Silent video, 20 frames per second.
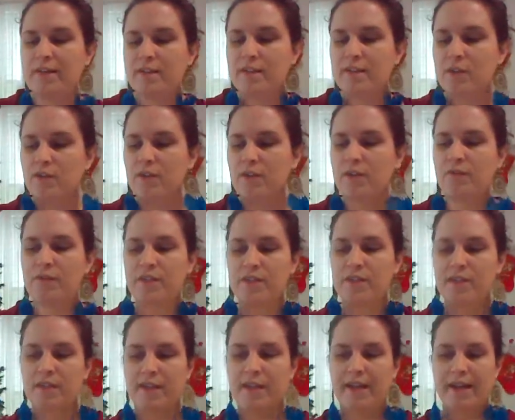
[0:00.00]
So if it's
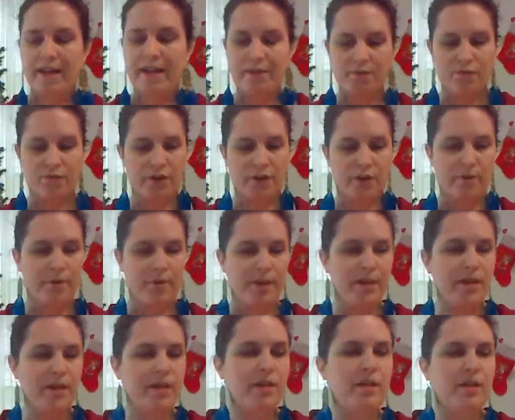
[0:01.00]
an adverb,
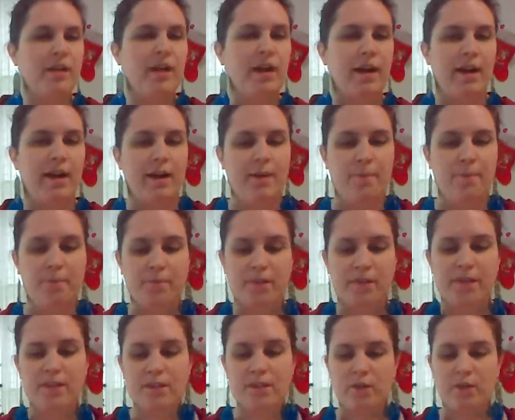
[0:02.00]

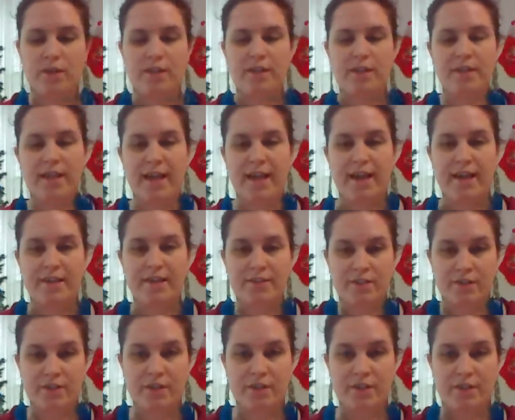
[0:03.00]
it's going to
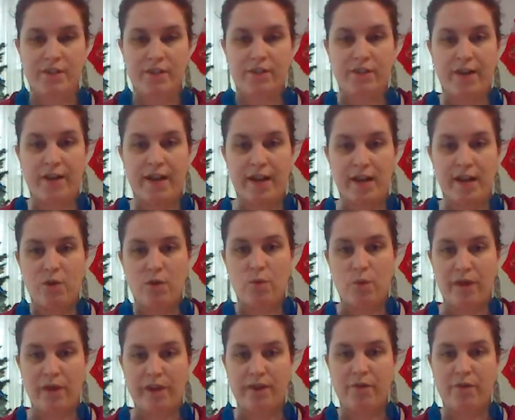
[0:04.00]
answer either how,
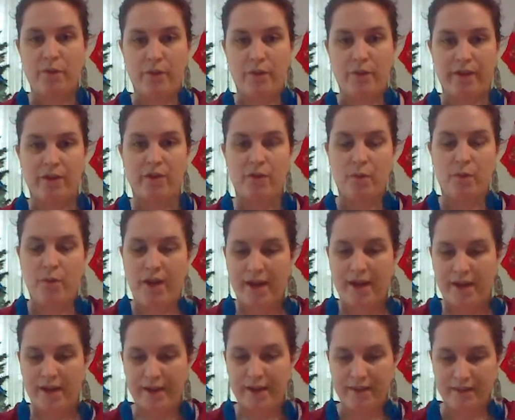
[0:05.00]
when, where, or
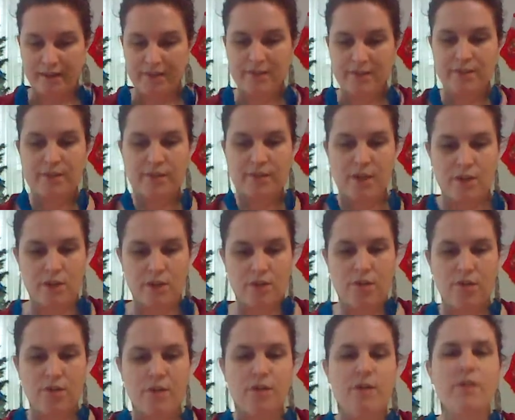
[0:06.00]
why.
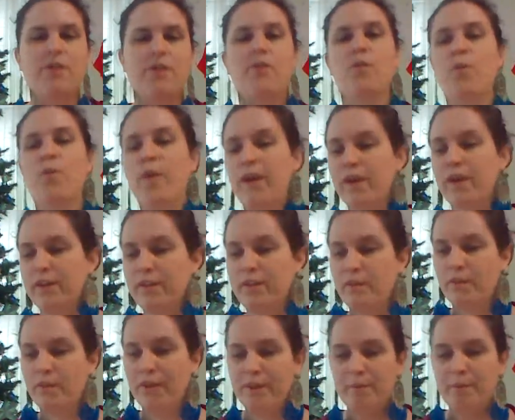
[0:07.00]
So where did
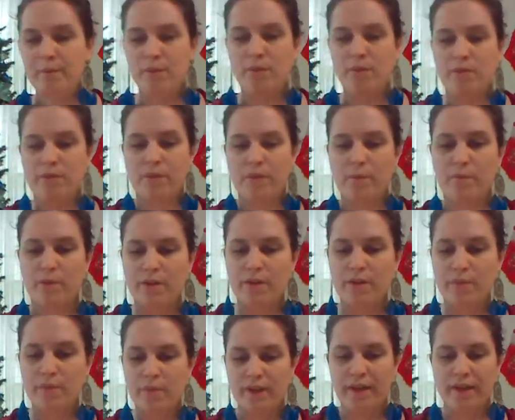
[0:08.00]
the boy
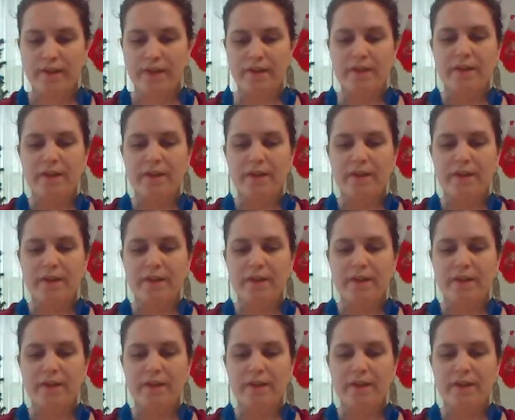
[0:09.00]
run?